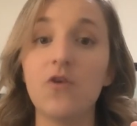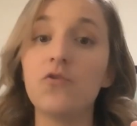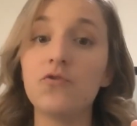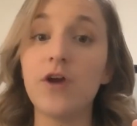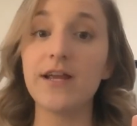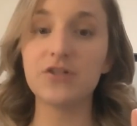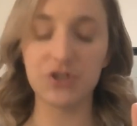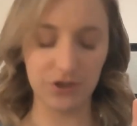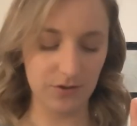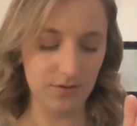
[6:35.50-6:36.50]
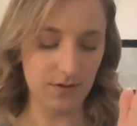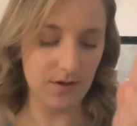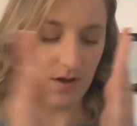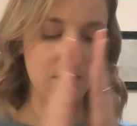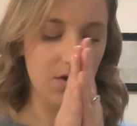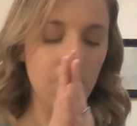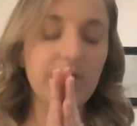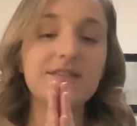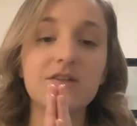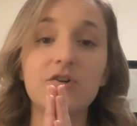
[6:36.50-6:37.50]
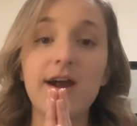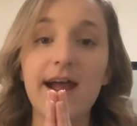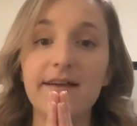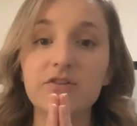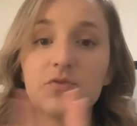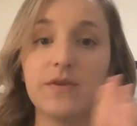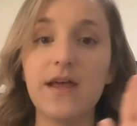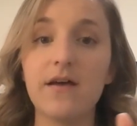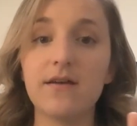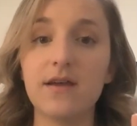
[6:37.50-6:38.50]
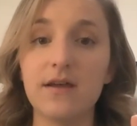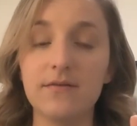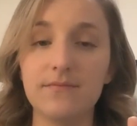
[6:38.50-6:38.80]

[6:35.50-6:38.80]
Rush. What's crash without k?